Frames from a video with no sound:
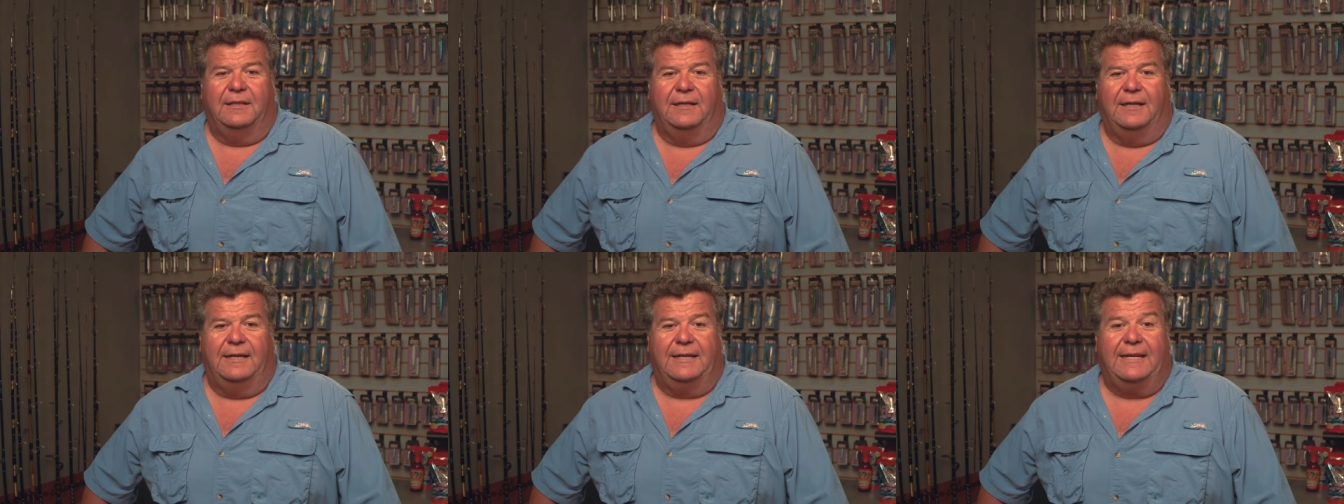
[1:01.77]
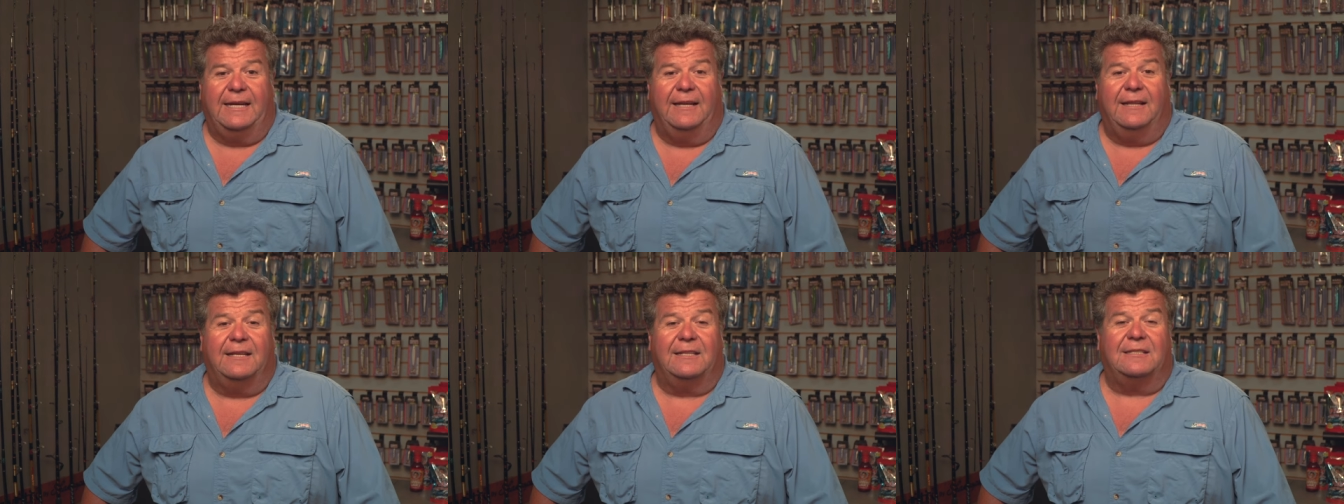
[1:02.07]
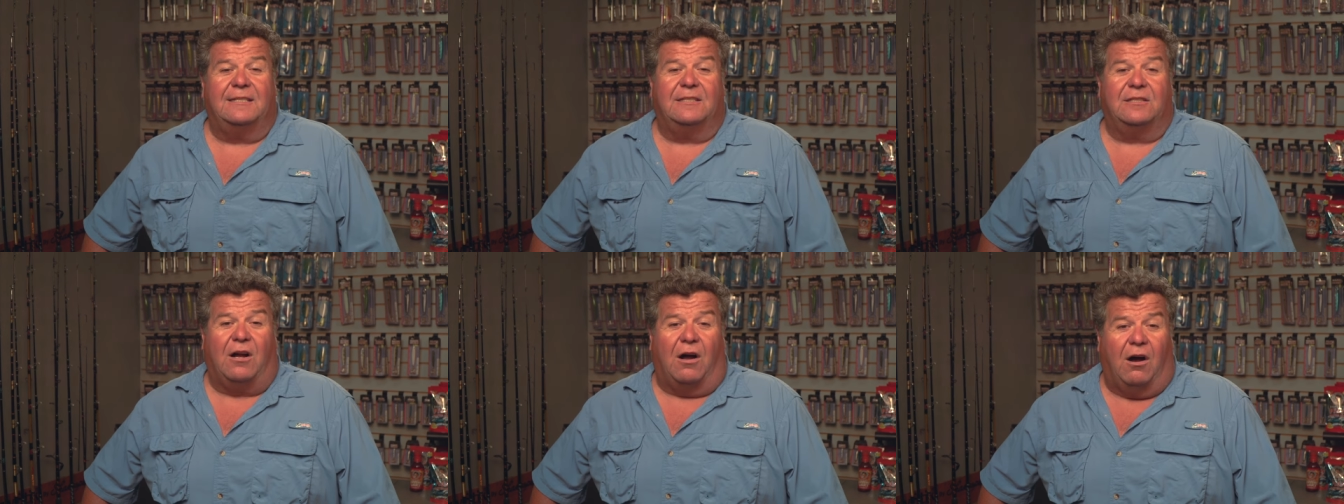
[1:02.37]
And again,
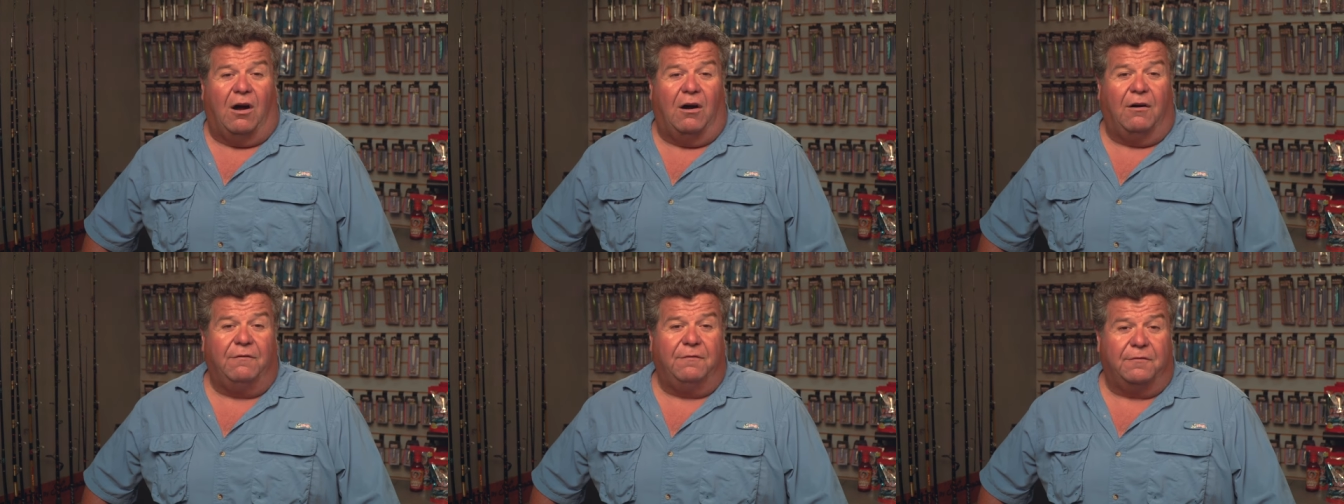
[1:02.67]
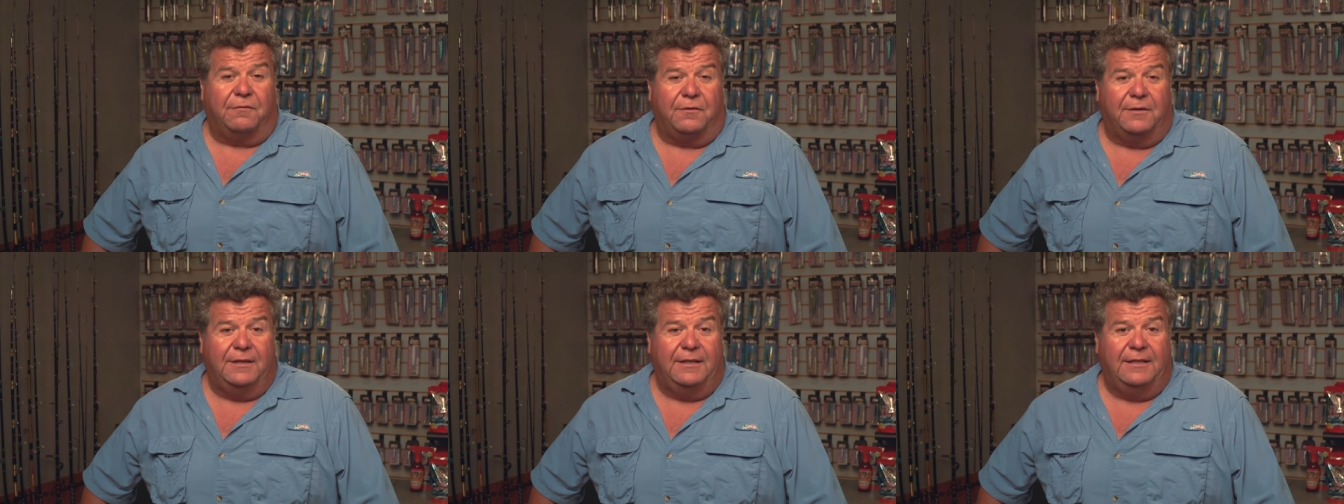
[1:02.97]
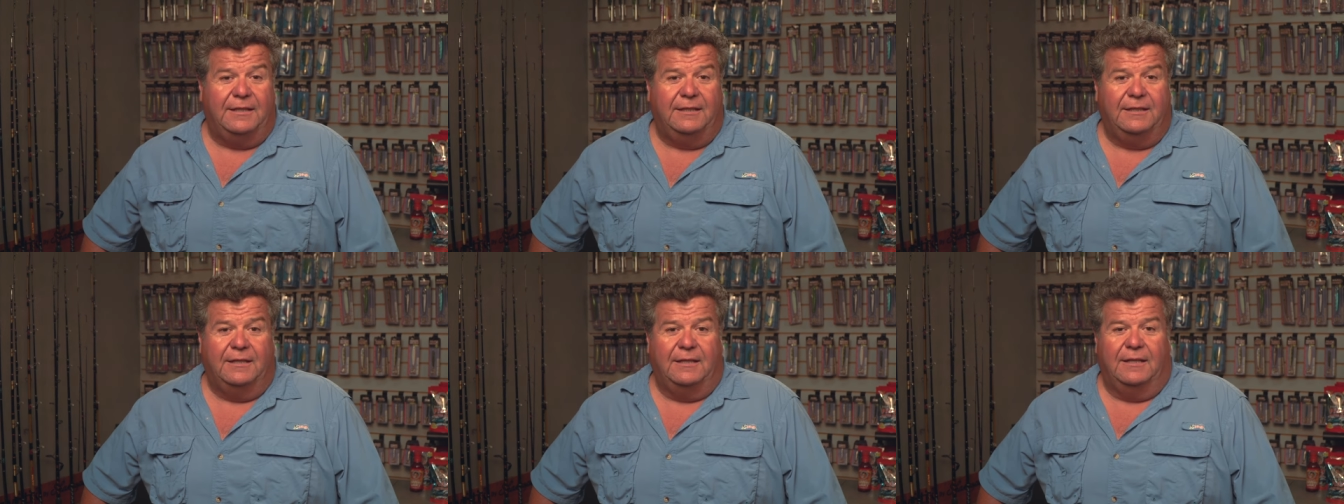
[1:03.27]
this is all
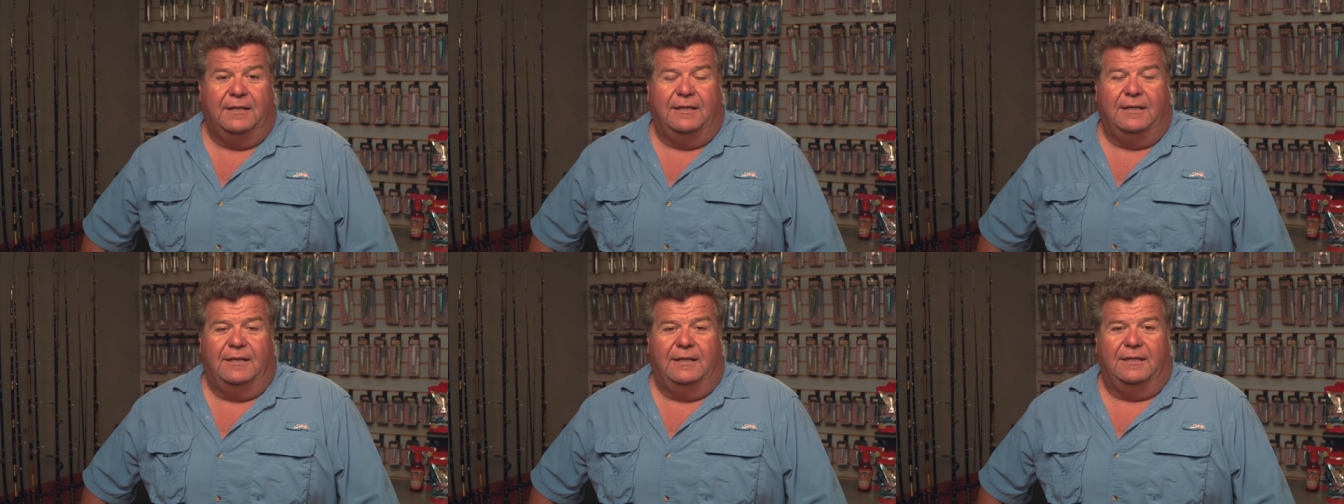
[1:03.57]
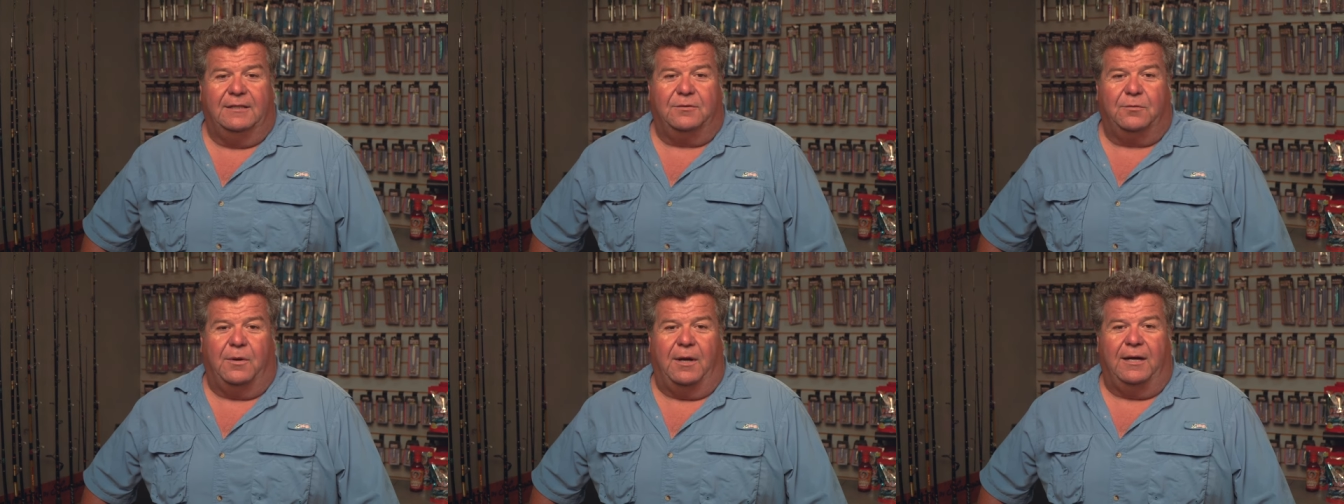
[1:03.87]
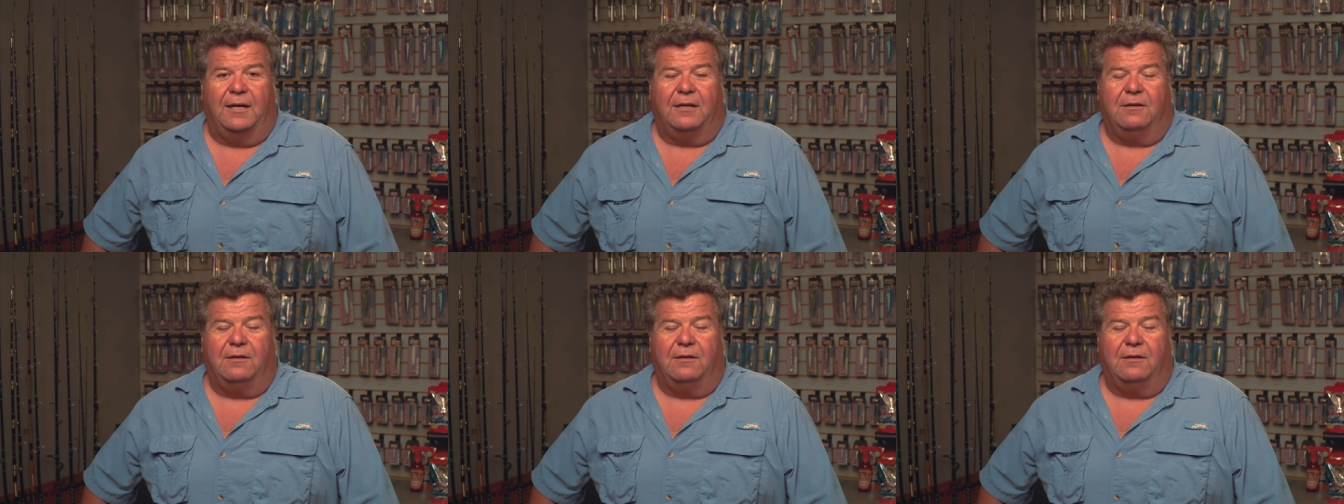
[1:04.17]
free. It's right